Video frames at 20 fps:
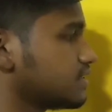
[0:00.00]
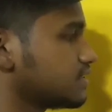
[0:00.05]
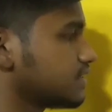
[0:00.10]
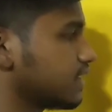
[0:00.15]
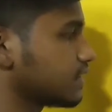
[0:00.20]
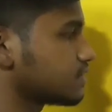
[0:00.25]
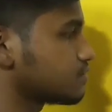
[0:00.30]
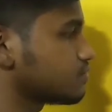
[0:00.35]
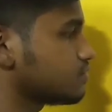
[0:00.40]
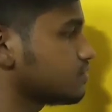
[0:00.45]
is
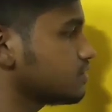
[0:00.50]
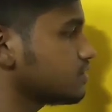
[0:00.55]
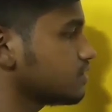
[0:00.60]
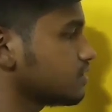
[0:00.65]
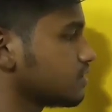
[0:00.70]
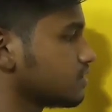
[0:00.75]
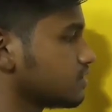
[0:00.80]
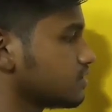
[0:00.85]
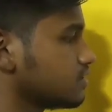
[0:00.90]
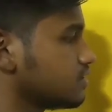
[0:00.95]
actually
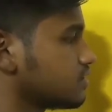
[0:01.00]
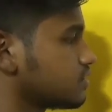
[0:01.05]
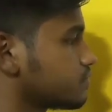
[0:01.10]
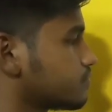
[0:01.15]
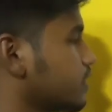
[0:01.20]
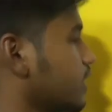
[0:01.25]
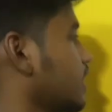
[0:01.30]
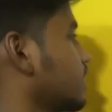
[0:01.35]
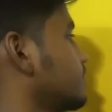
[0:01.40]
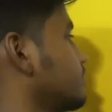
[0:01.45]
this
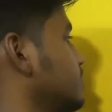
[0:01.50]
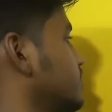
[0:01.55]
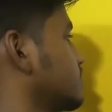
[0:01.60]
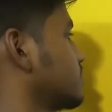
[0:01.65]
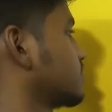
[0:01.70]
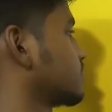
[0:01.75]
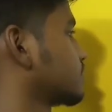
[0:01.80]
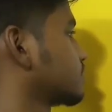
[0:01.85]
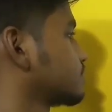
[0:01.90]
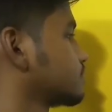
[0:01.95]

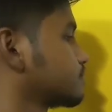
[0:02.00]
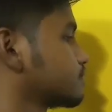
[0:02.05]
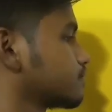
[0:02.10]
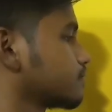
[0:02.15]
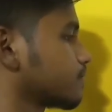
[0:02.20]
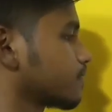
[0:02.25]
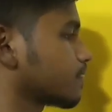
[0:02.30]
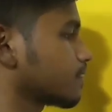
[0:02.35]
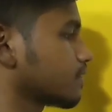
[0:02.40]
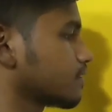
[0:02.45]
fragment.
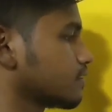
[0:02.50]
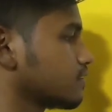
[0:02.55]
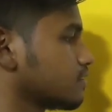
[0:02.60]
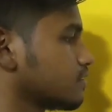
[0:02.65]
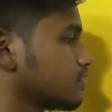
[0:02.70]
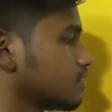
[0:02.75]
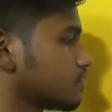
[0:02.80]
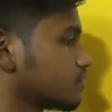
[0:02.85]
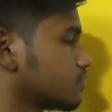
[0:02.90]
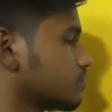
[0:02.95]

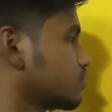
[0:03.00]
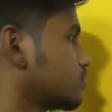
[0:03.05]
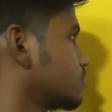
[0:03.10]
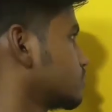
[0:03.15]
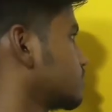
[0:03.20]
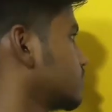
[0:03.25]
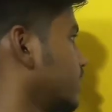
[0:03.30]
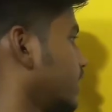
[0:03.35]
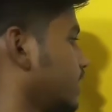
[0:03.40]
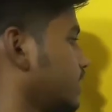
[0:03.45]

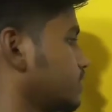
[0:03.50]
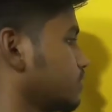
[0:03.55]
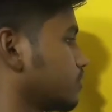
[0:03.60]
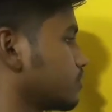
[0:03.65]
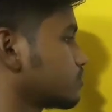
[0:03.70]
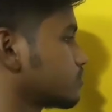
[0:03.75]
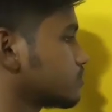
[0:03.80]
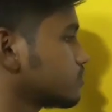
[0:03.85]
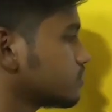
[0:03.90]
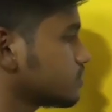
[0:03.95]
So and
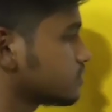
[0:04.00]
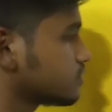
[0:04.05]
also